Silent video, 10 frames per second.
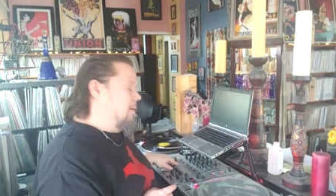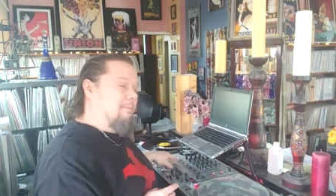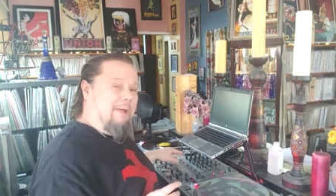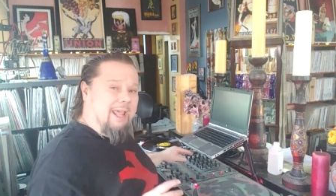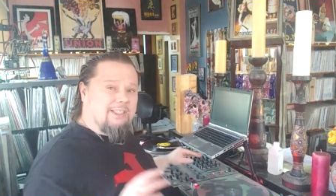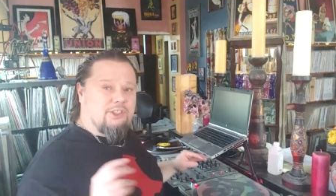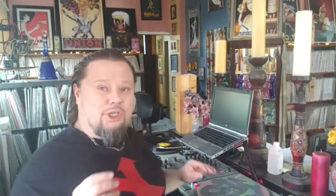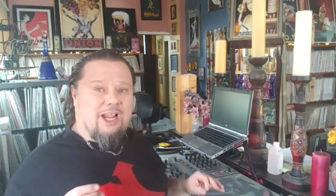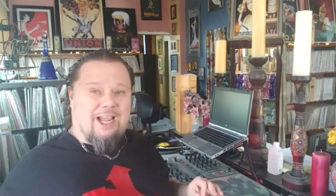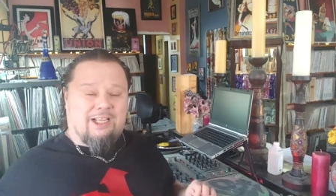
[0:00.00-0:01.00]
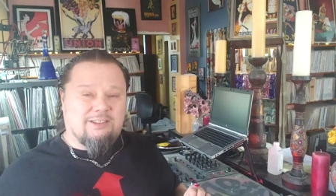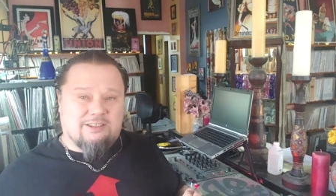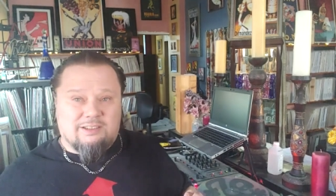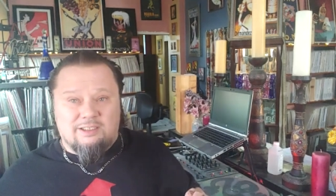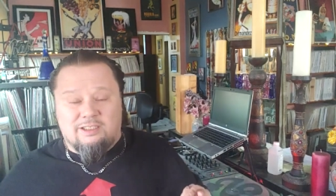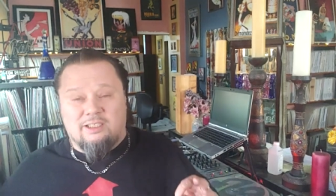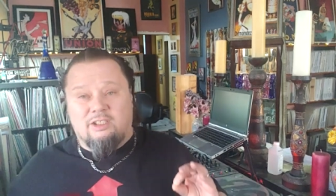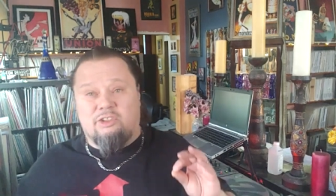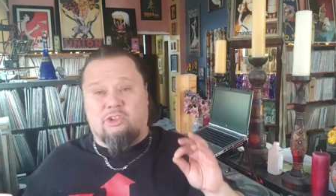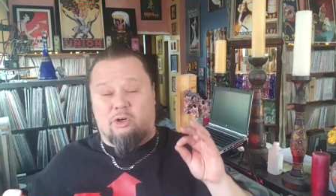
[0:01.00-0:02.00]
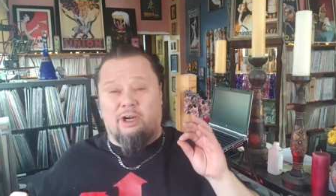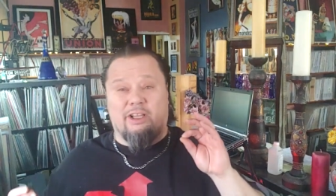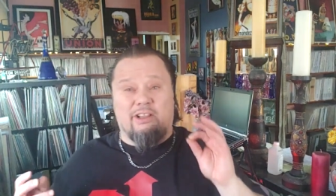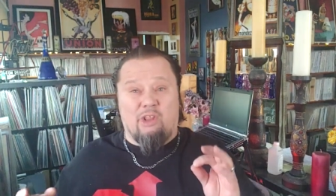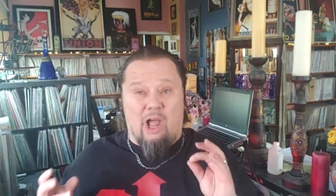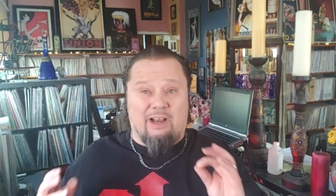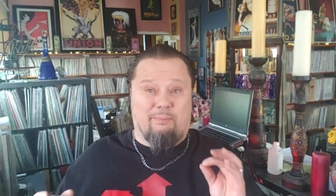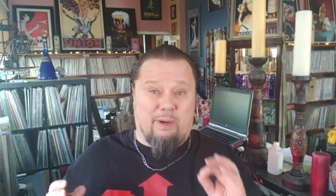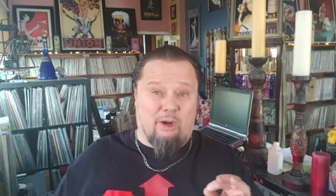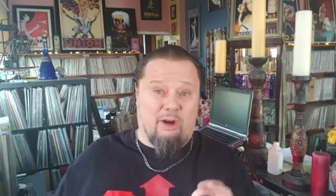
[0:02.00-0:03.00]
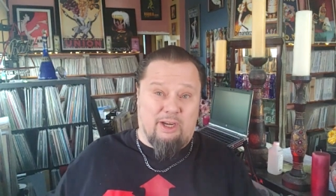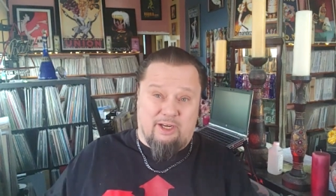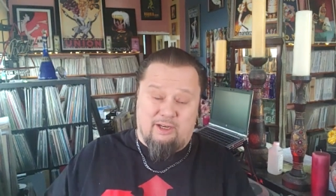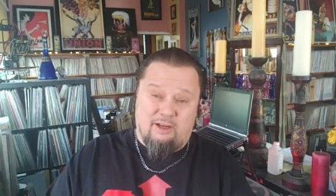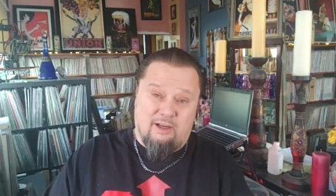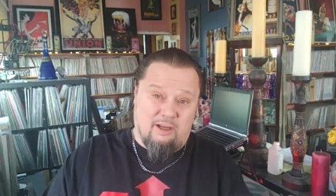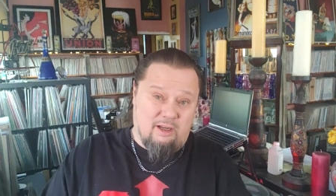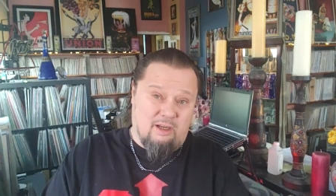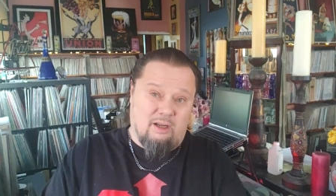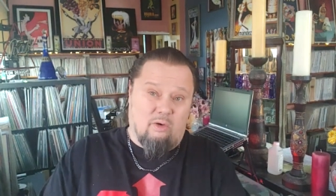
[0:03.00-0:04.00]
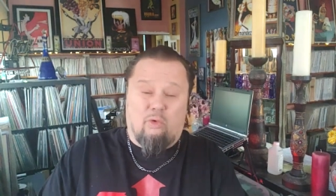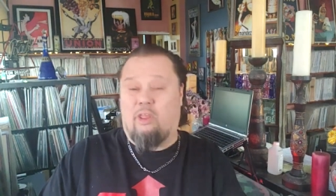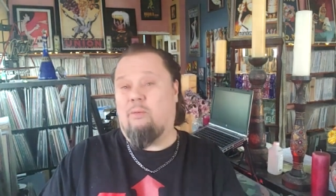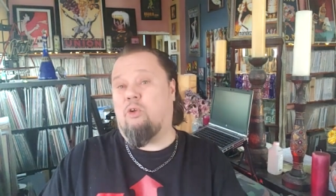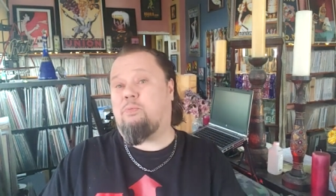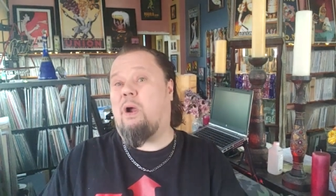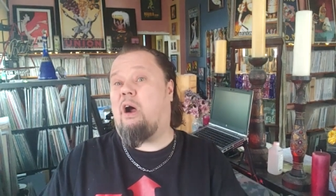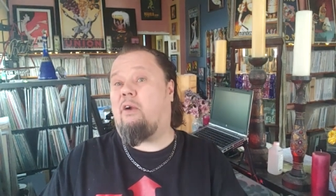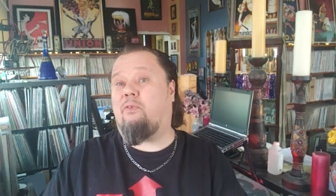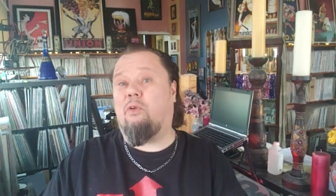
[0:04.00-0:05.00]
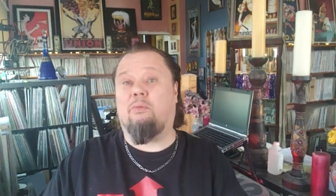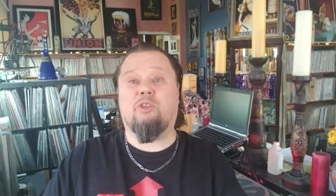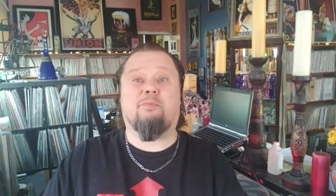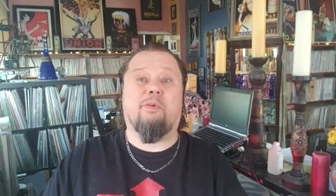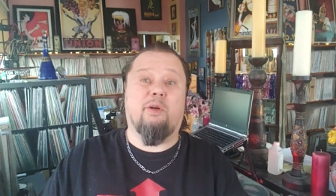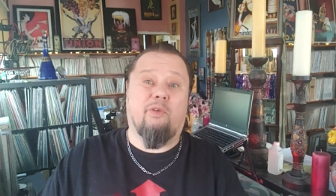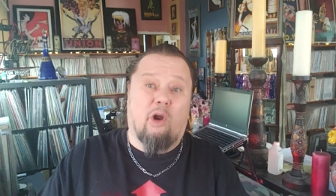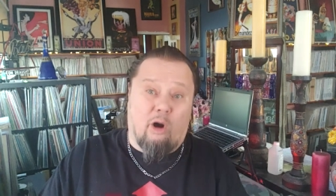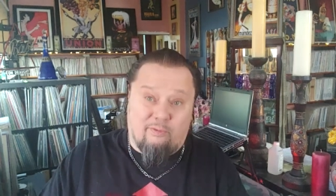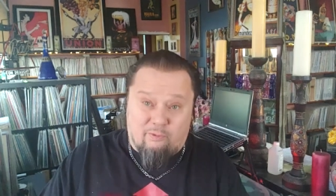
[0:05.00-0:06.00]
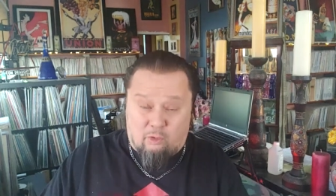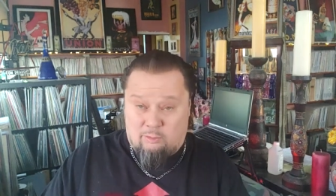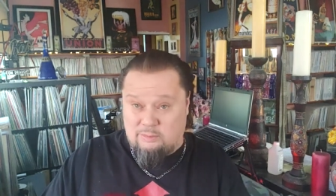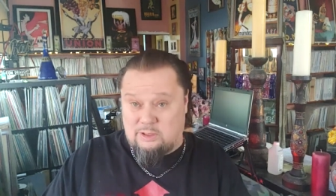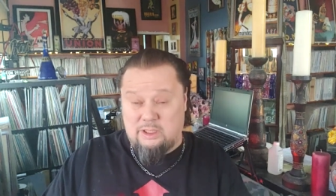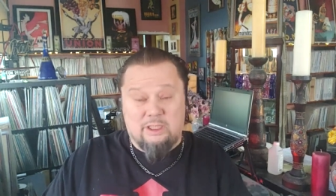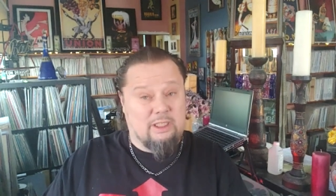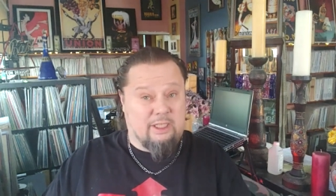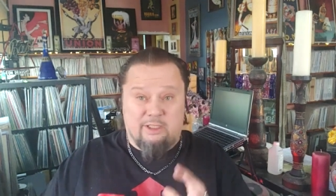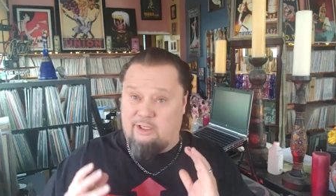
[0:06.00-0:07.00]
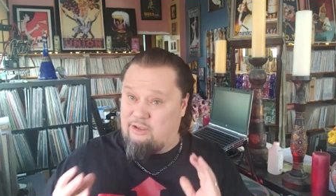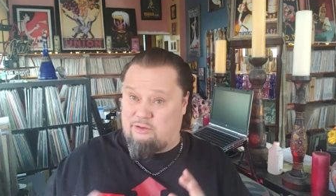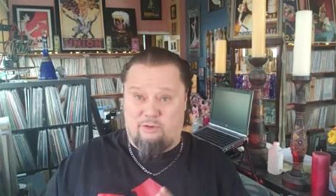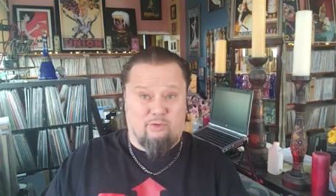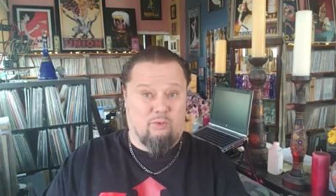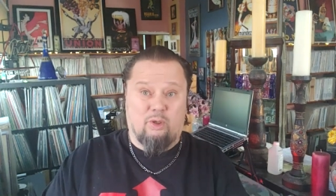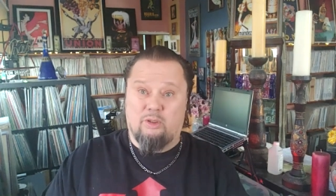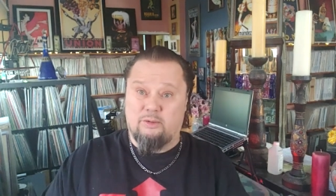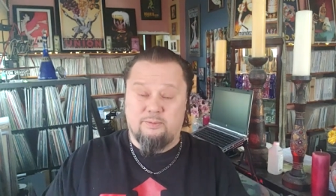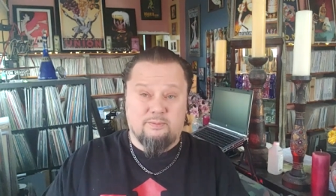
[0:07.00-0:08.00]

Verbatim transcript: makes jazz during that period one of the most powerful and most beautiful art forms in the history of the world.